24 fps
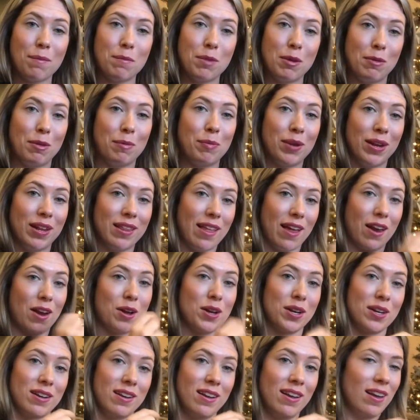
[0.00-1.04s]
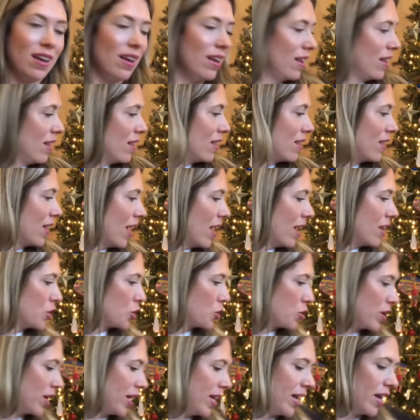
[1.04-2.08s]
I'm gonna be putting that on the
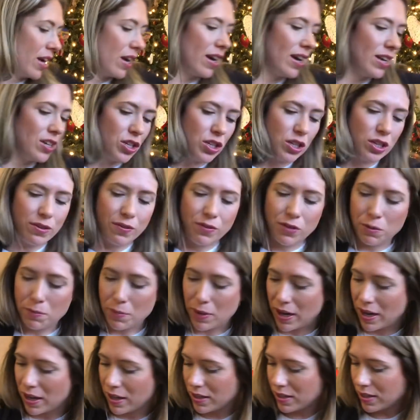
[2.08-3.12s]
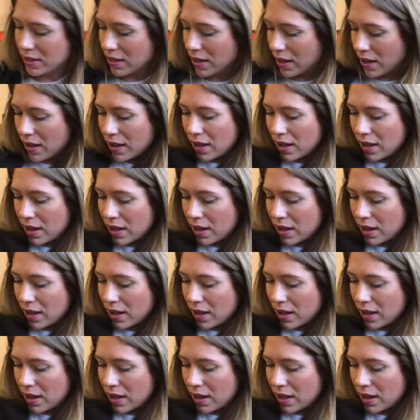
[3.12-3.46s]
tree here in just a few minutes.